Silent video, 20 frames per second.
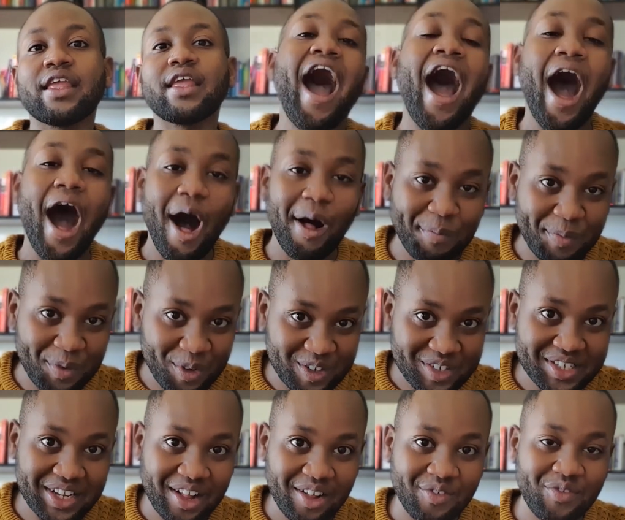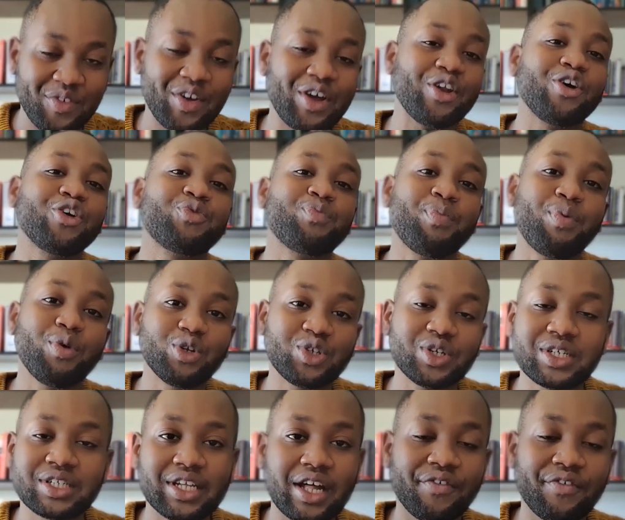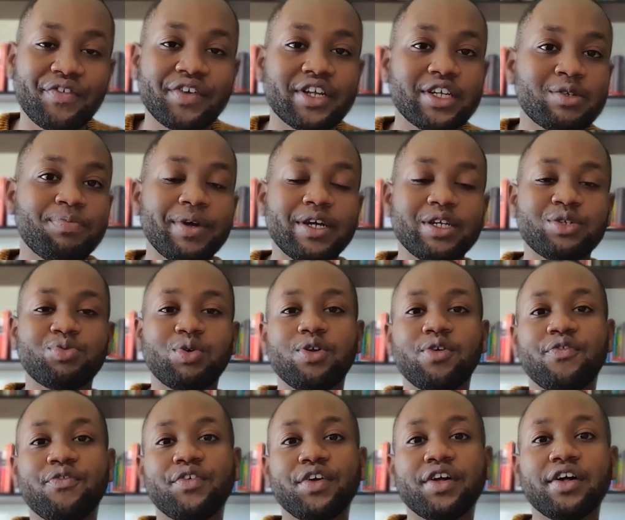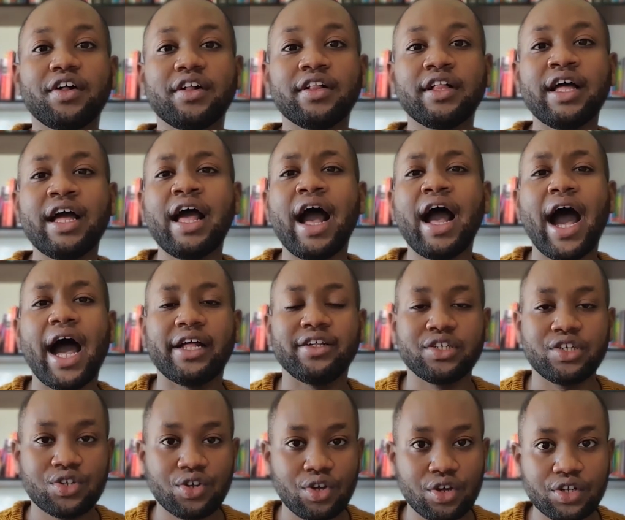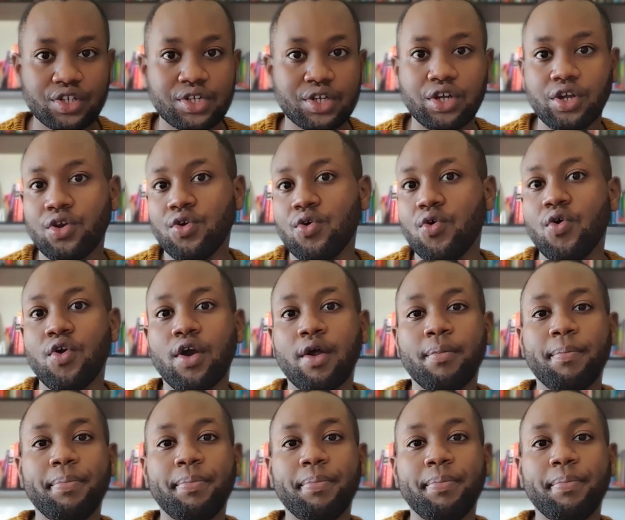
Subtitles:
help yourself and not put yourself in a space where you feel uncertain or a